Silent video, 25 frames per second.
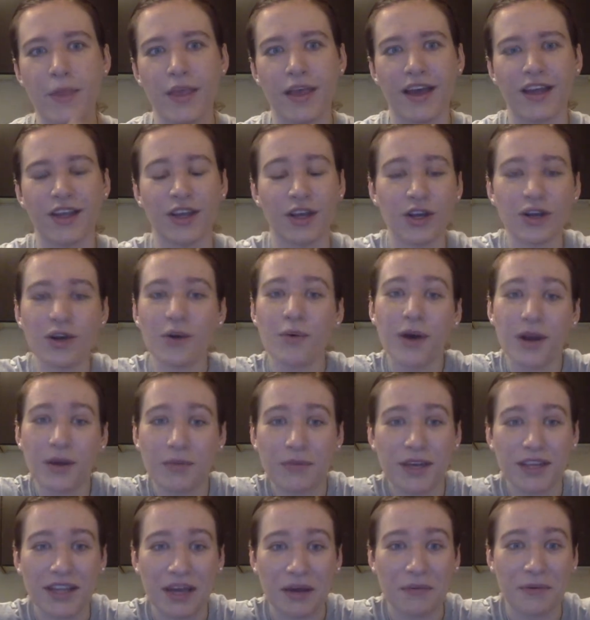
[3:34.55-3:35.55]
You don't want to
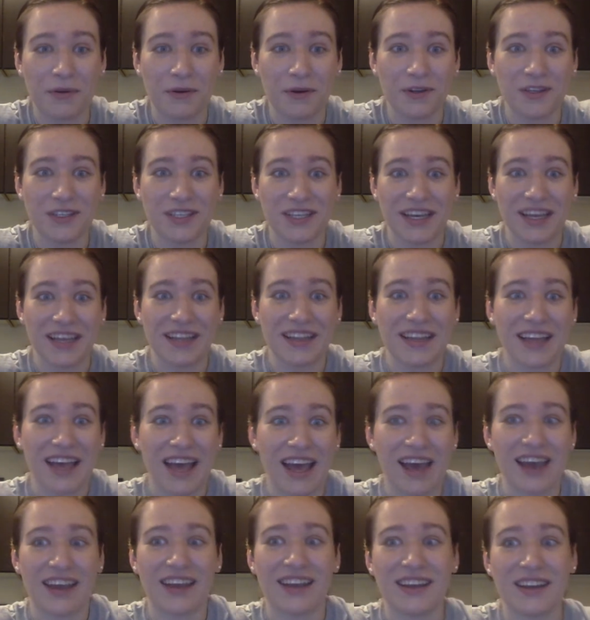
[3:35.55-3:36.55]
be that person
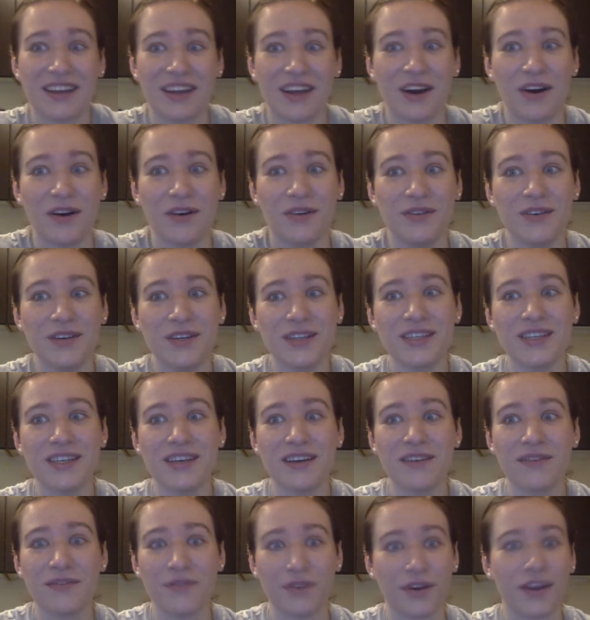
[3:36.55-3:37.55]
that,
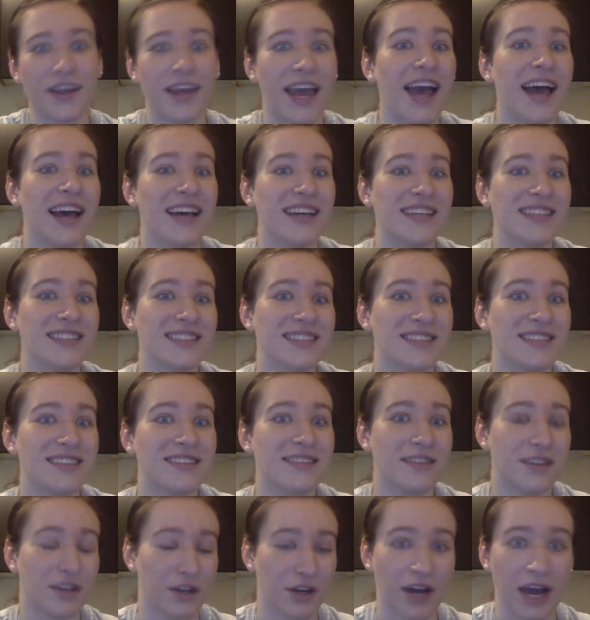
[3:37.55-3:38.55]
forgets
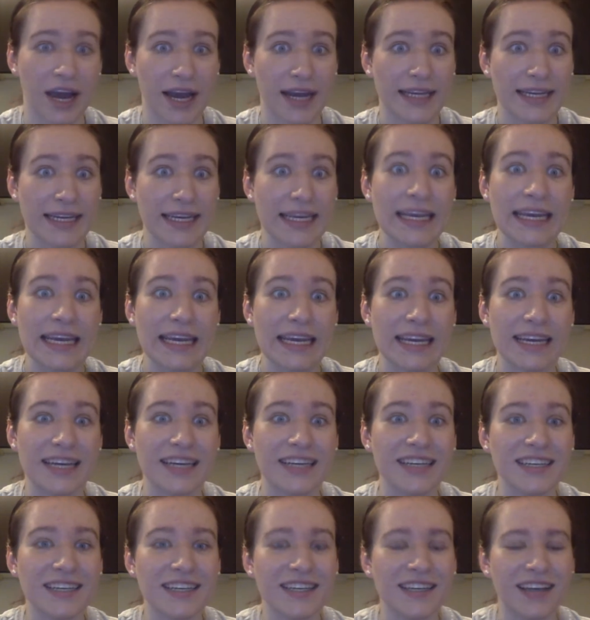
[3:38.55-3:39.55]
their ID
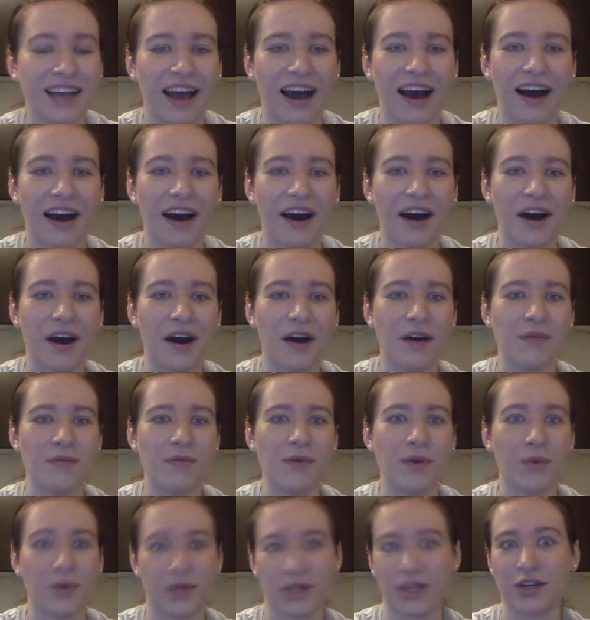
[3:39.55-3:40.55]

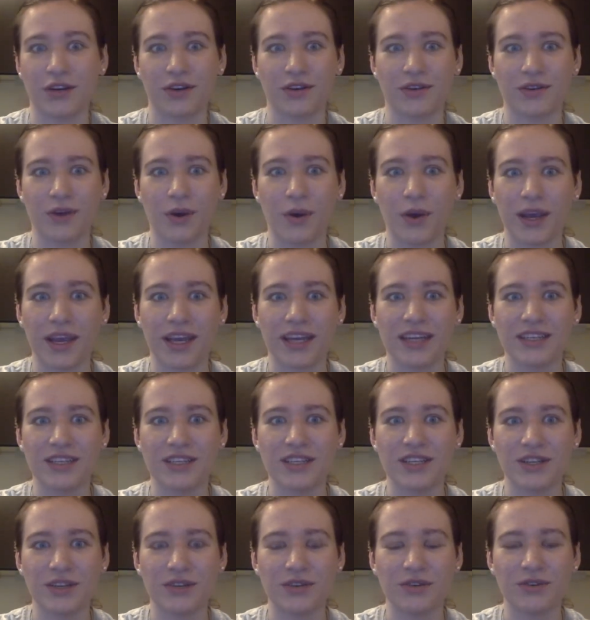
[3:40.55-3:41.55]
when they're going
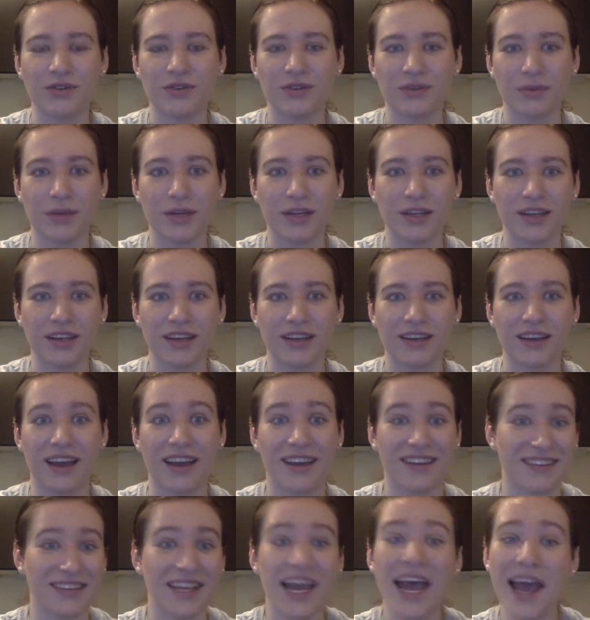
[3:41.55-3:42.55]
into the building.
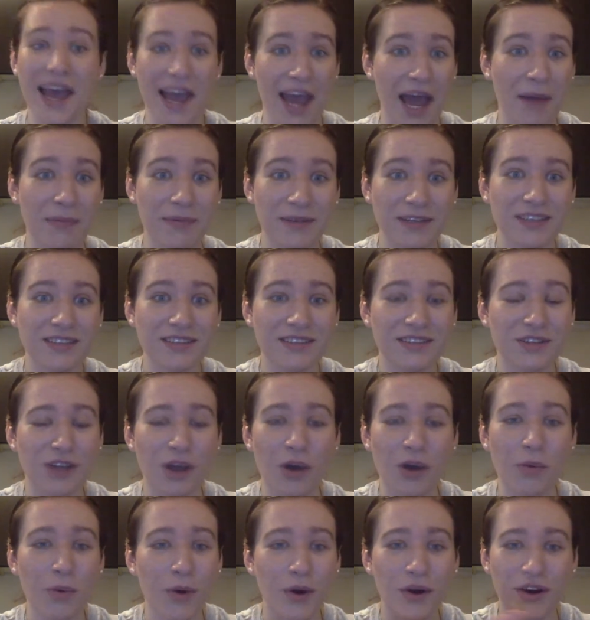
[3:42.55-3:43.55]
That happens.
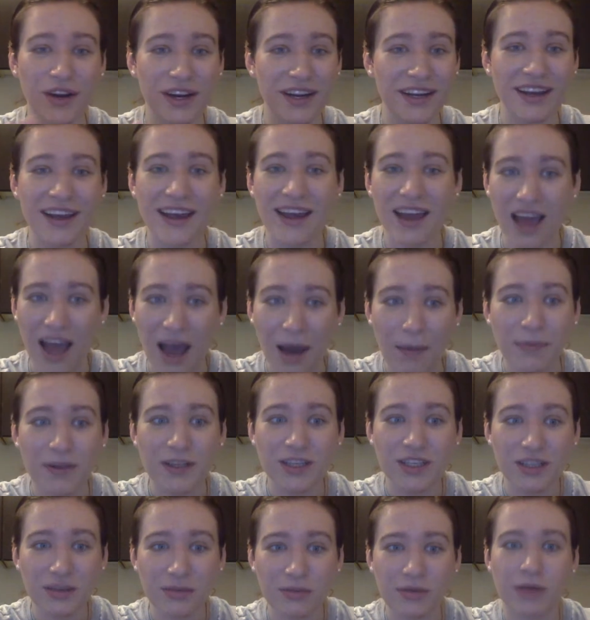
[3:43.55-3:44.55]
Don't worry, it
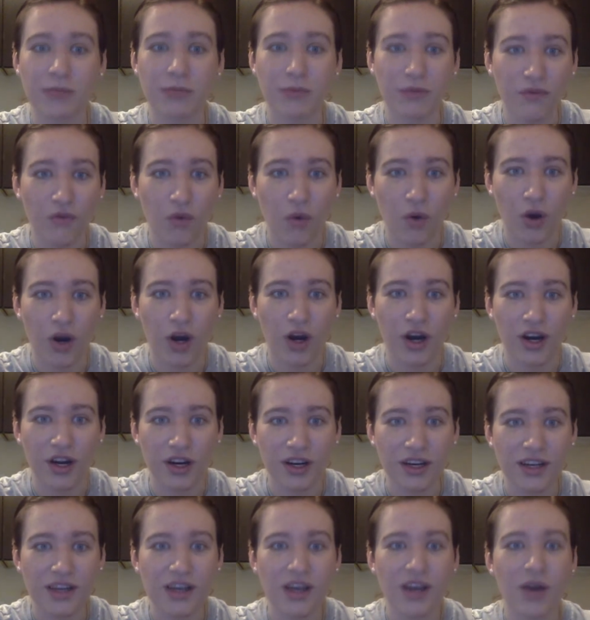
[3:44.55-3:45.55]
happened to me before,
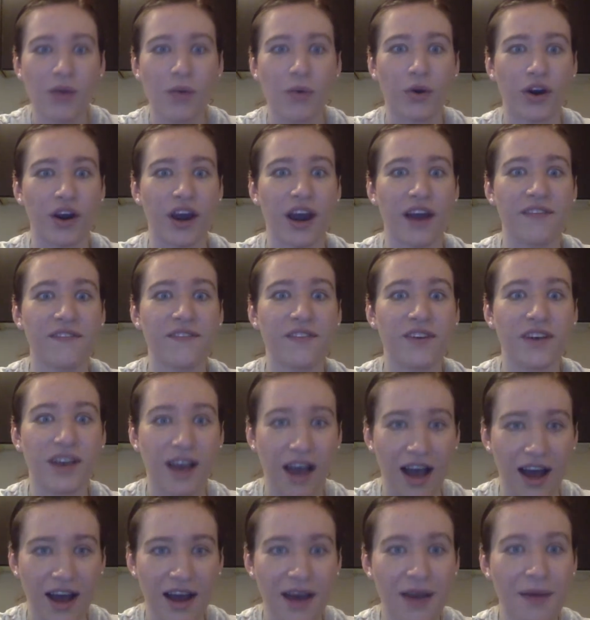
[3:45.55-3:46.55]
where I
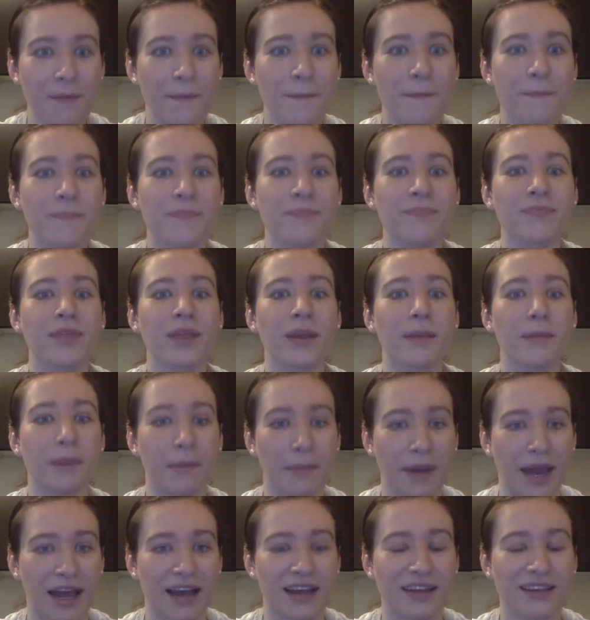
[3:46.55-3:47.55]
forgot my
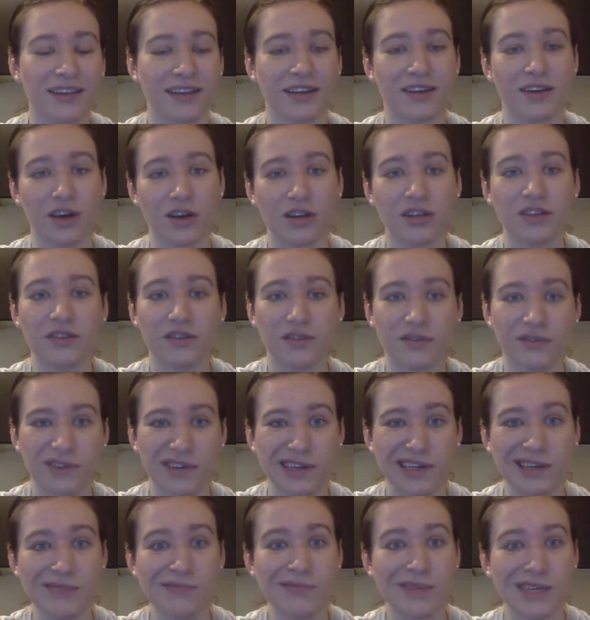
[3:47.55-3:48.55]
mask and also
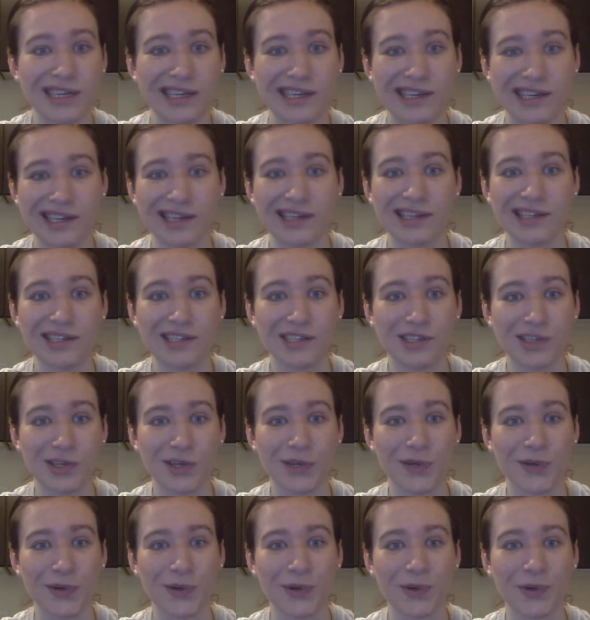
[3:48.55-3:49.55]
forget my keys
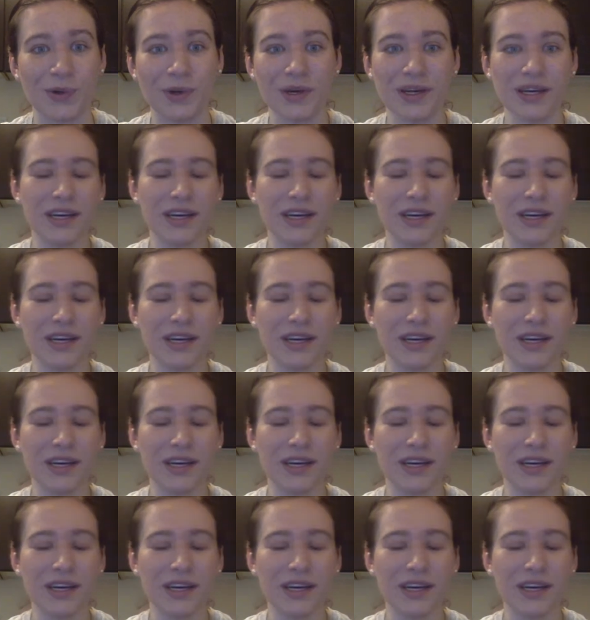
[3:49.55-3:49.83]
too